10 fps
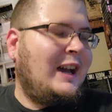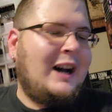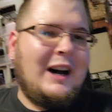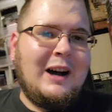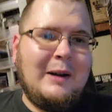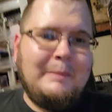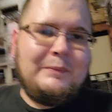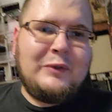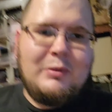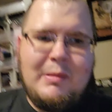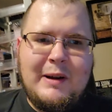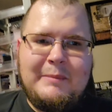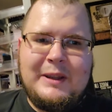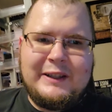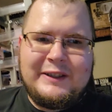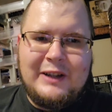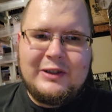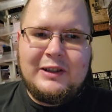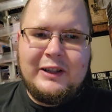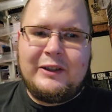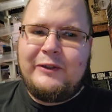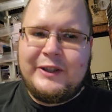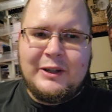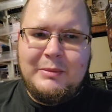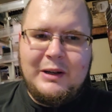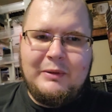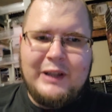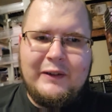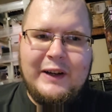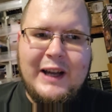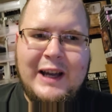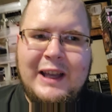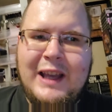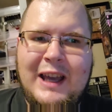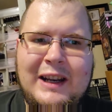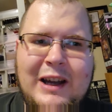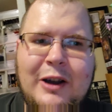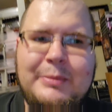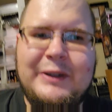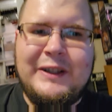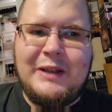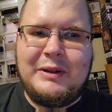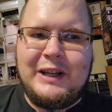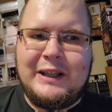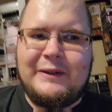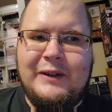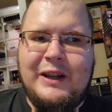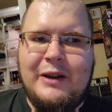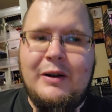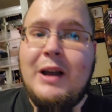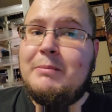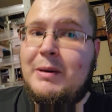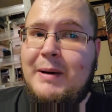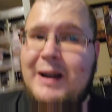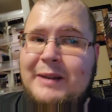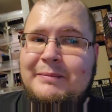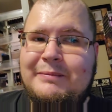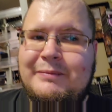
Remember, I've been the Nostalgia Collector. Physical media will never die, and I hope to see you in the next video. Bye-bye.